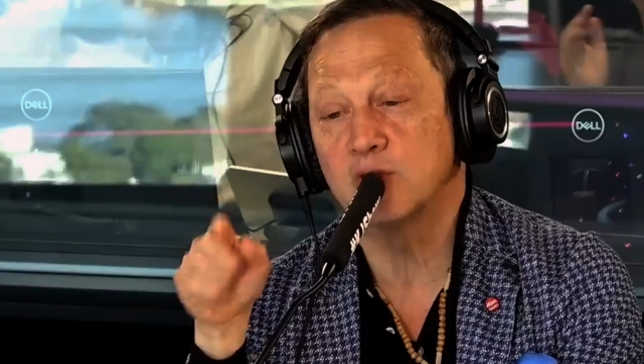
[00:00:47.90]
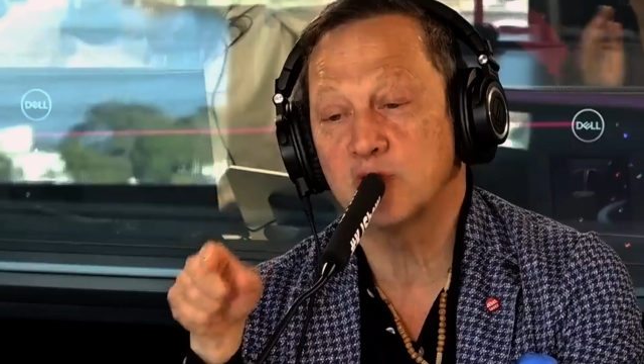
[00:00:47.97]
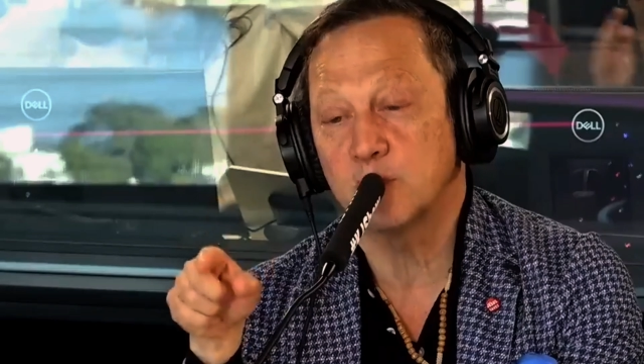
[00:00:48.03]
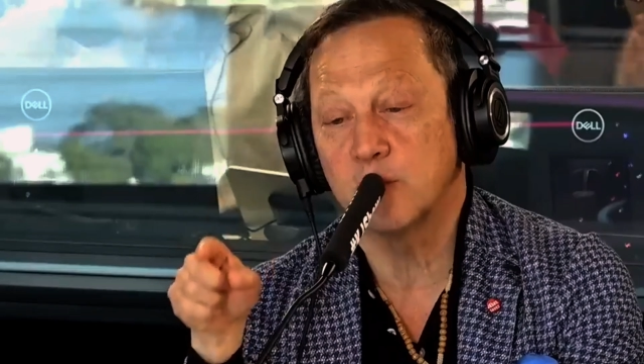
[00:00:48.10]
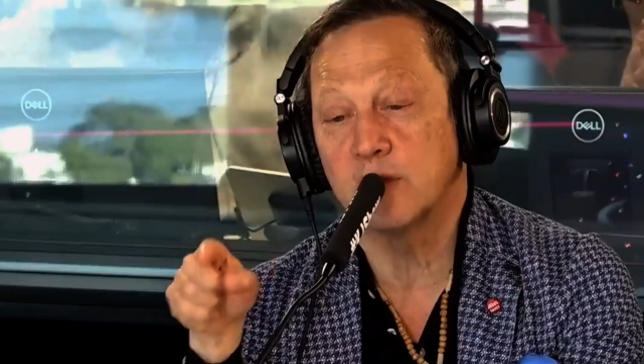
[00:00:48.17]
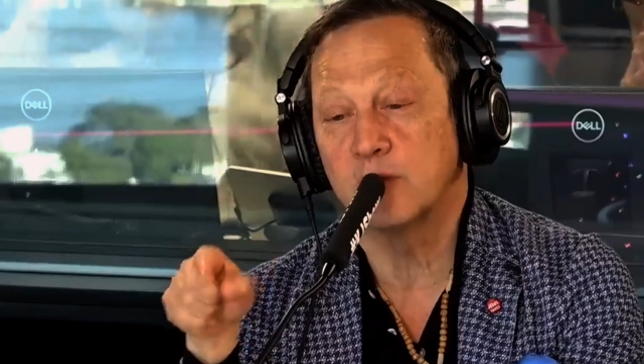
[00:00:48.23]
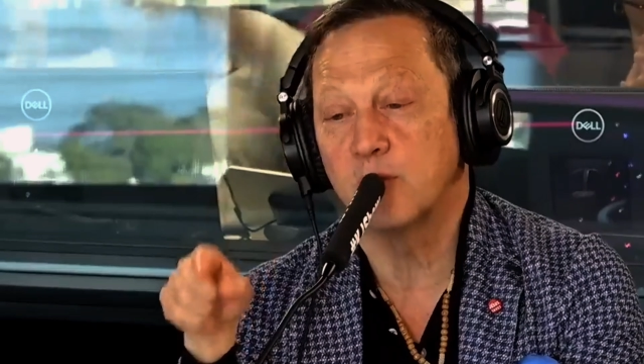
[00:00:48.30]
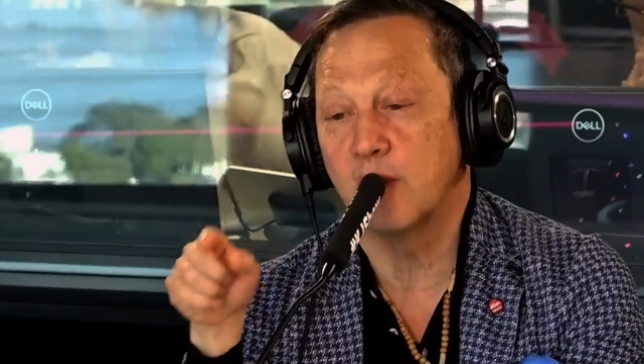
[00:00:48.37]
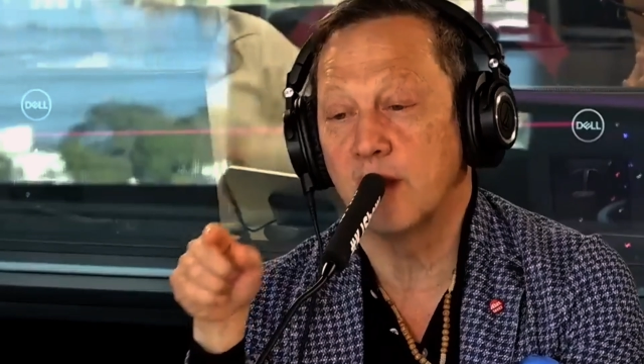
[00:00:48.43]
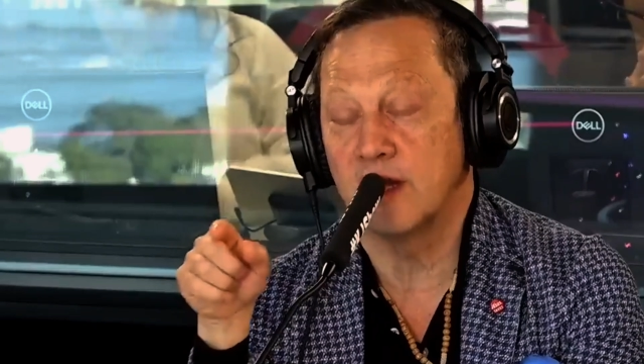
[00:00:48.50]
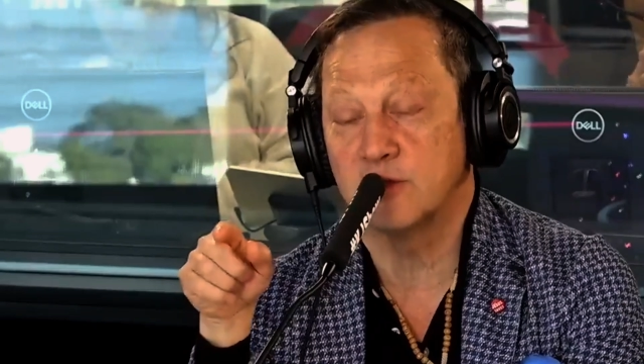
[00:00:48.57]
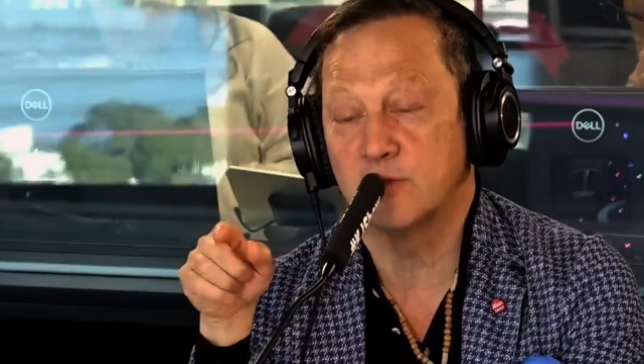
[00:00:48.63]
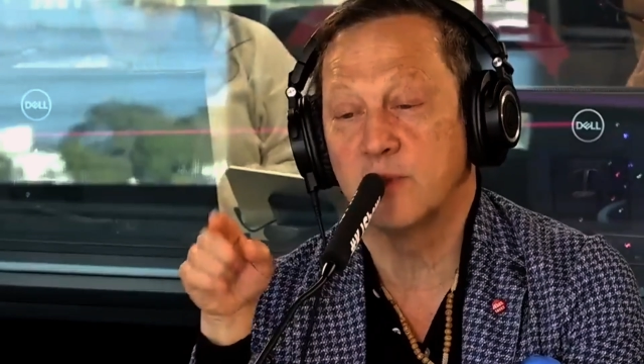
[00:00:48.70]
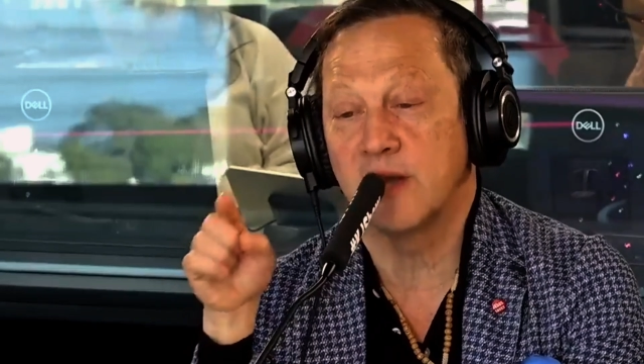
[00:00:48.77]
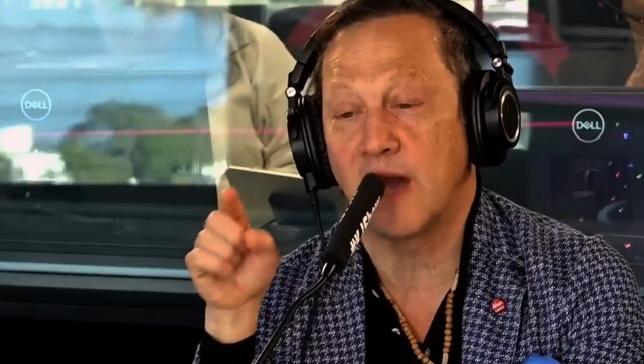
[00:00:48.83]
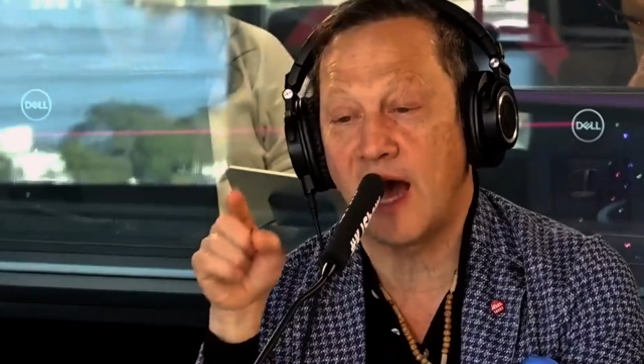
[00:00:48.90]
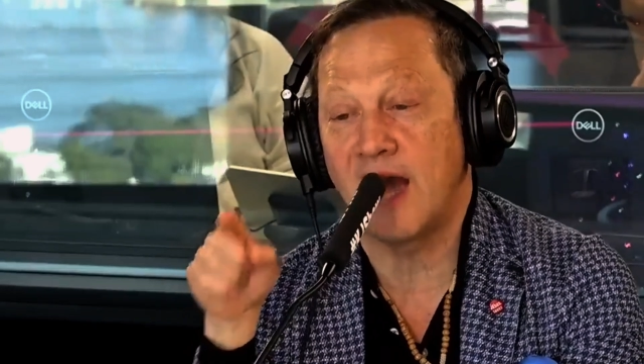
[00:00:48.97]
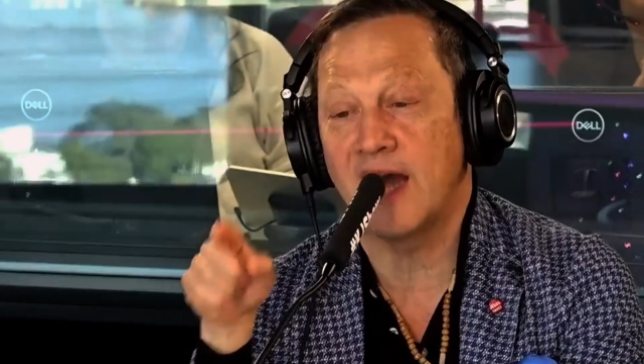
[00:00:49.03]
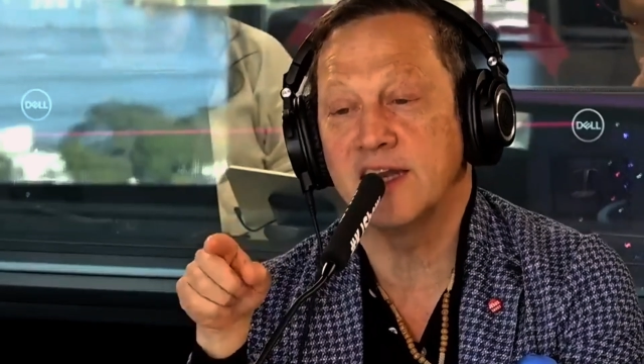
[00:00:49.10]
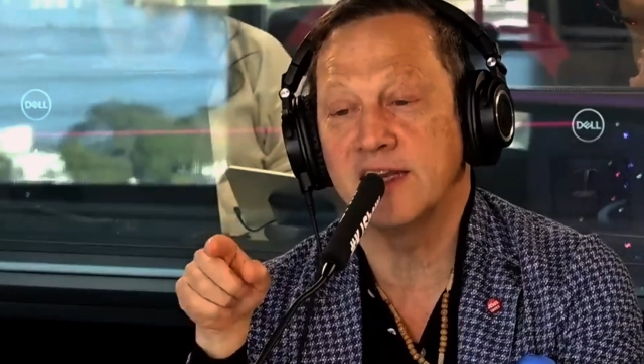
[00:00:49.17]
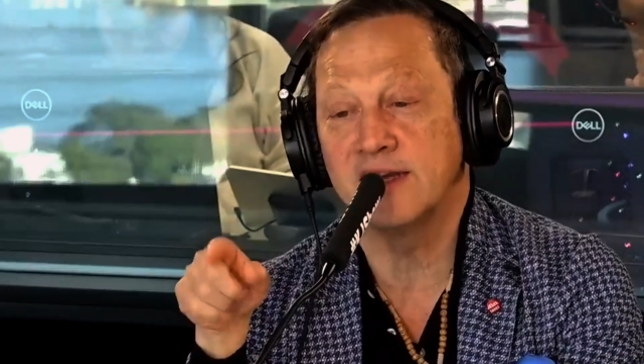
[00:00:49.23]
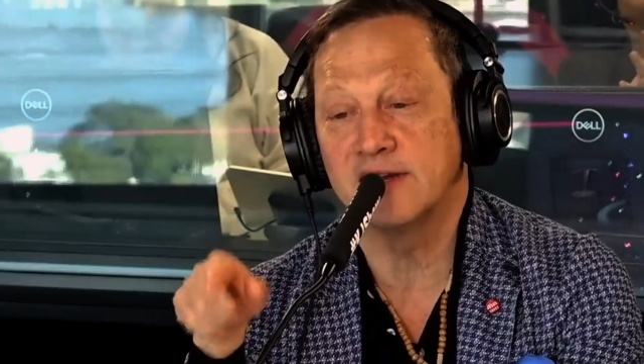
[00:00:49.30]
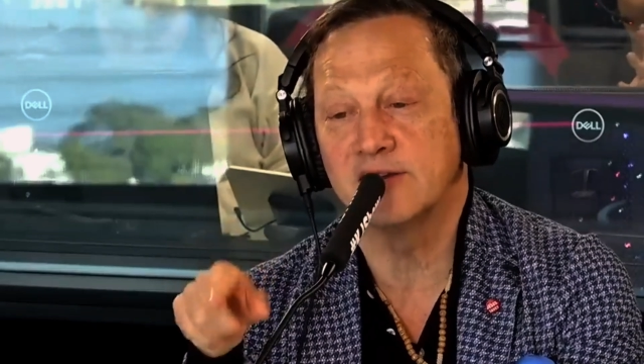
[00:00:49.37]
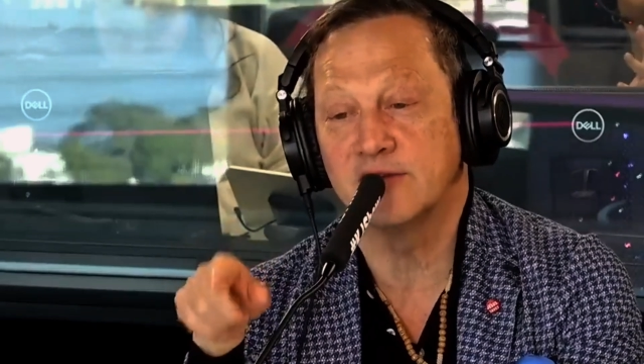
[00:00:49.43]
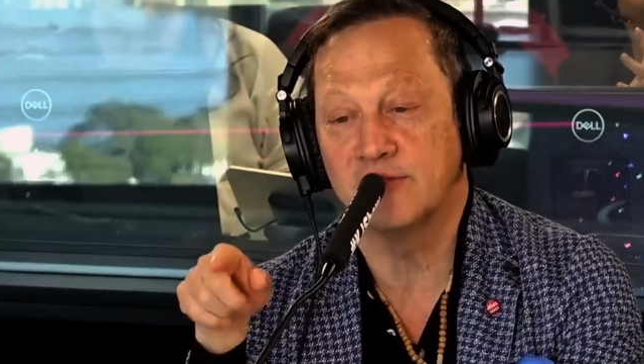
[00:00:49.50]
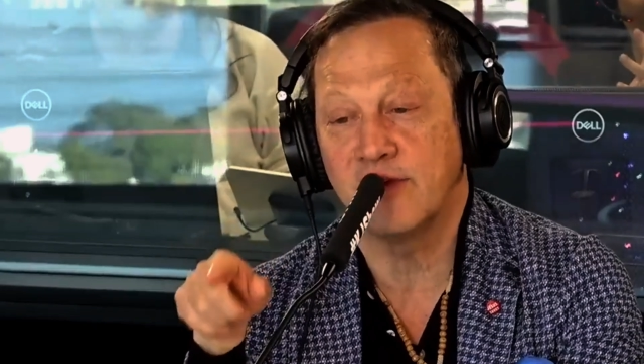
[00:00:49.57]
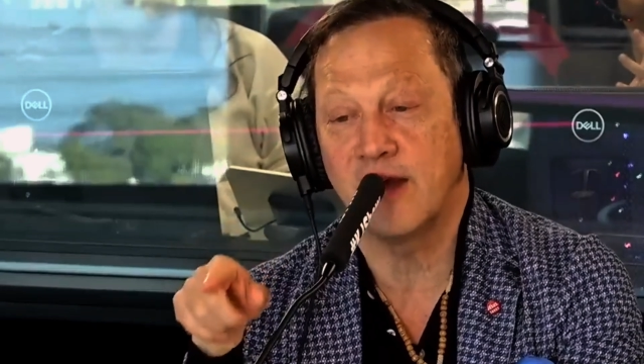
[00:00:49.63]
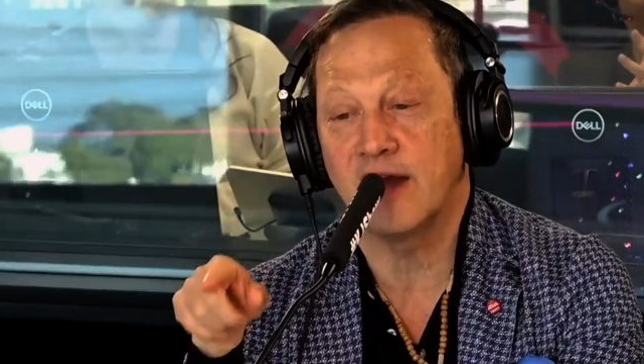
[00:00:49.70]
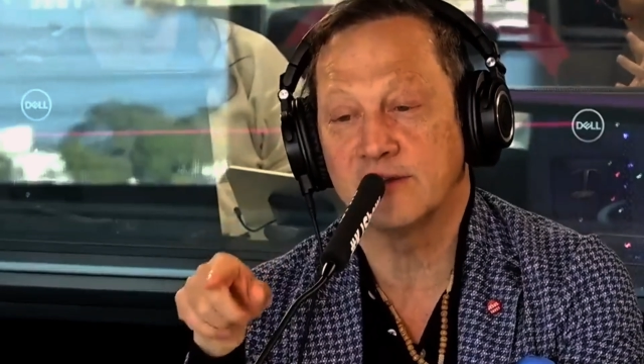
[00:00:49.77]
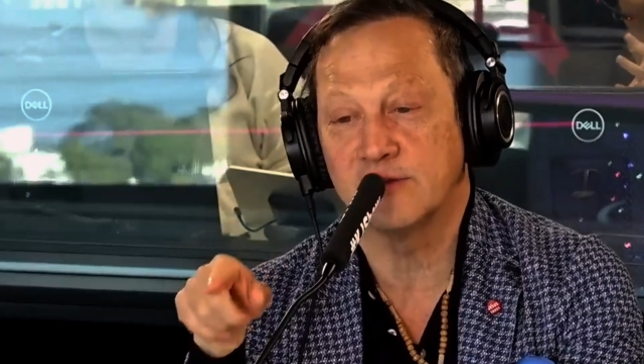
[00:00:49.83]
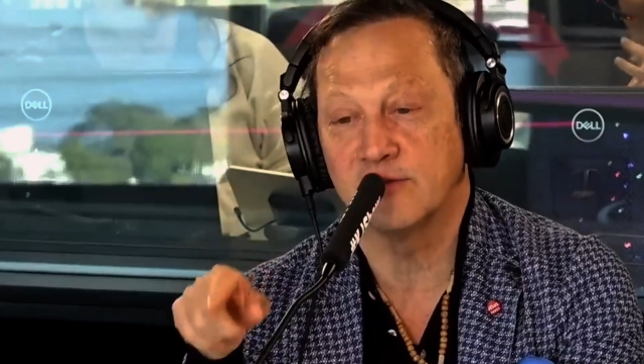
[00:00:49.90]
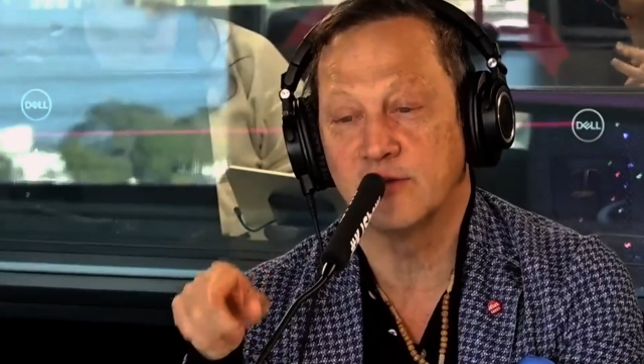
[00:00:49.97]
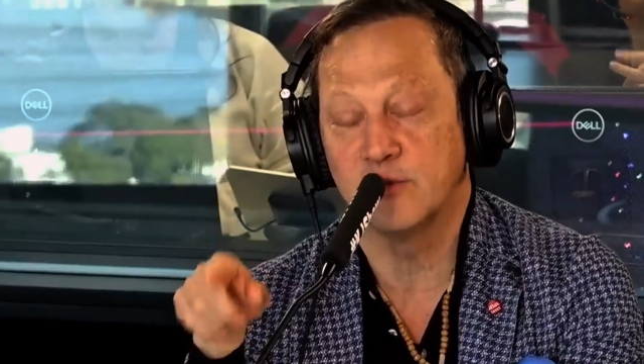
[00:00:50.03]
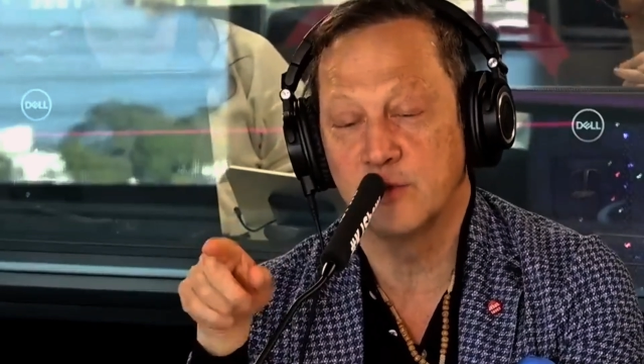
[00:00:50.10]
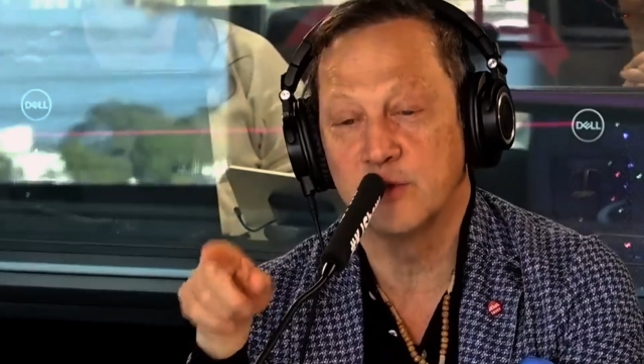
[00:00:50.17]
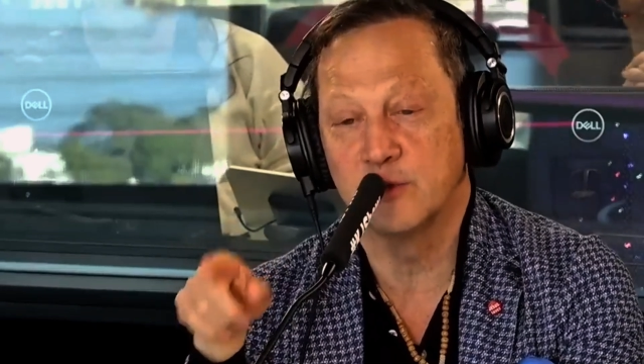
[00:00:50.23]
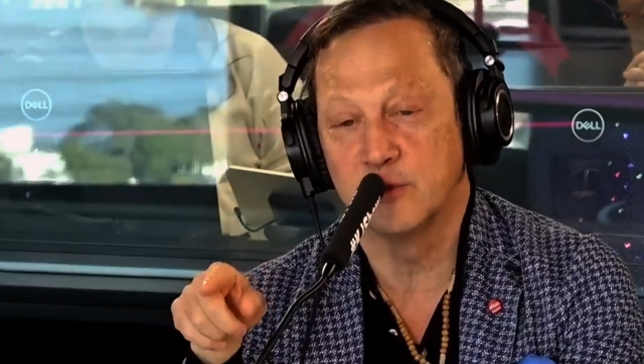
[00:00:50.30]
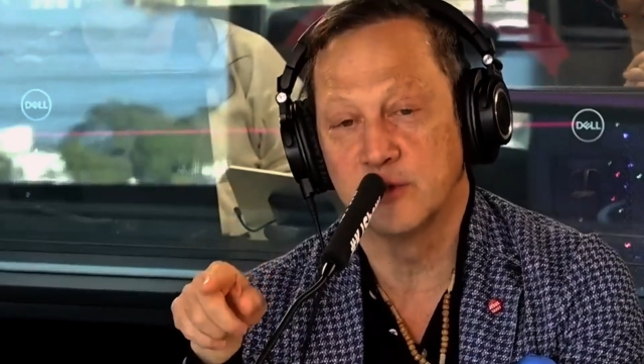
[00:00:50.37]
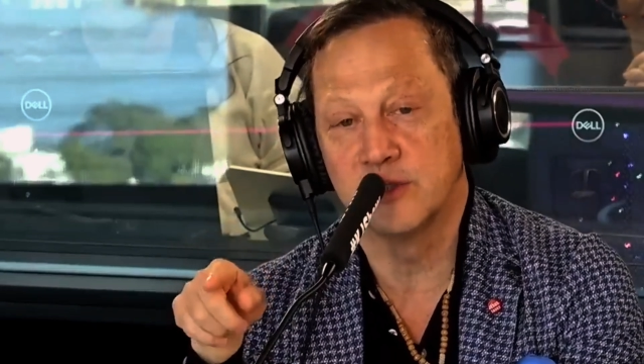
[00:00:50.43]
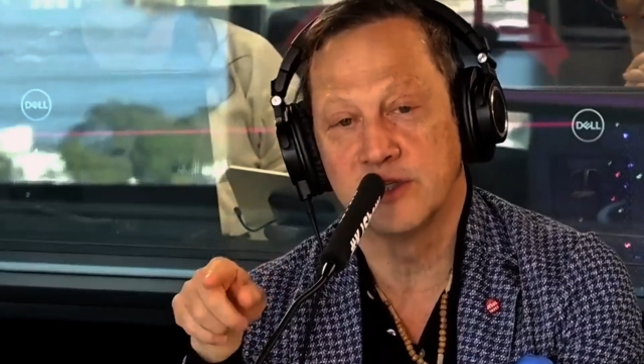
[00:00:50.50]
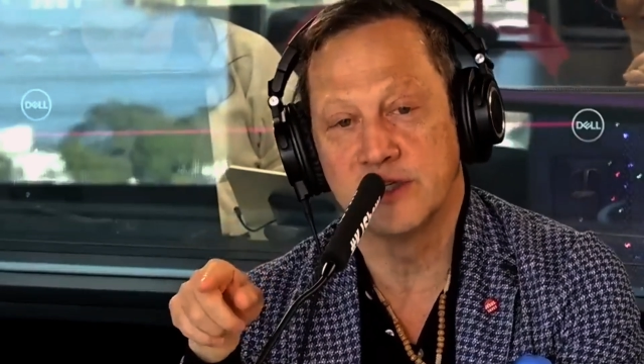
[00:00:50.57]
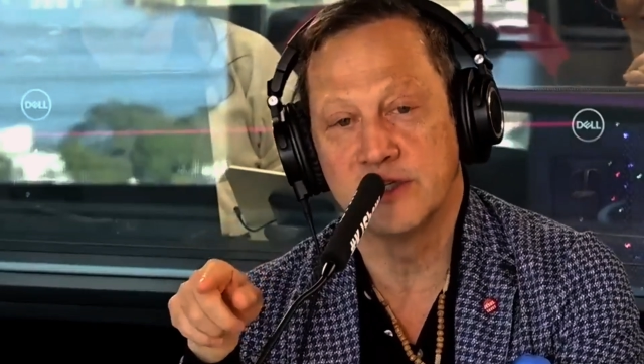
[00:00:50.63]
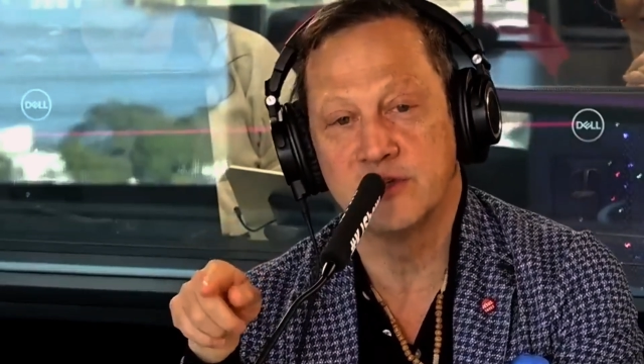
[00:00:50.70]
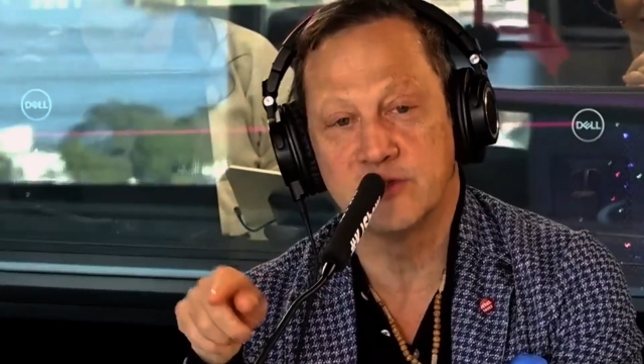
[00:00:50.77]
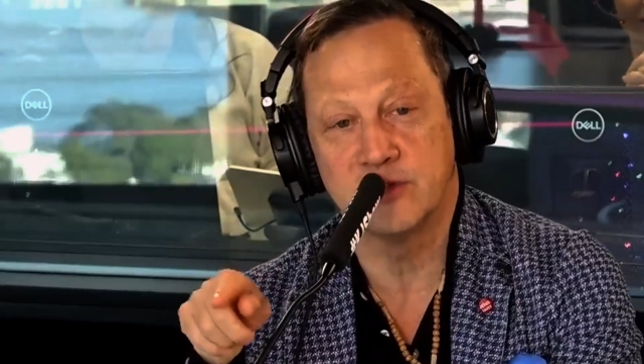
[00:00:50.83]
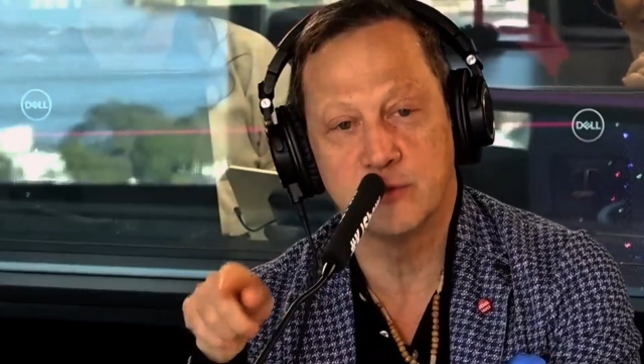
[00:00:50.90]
Smith has been hiding the fact of who he really is,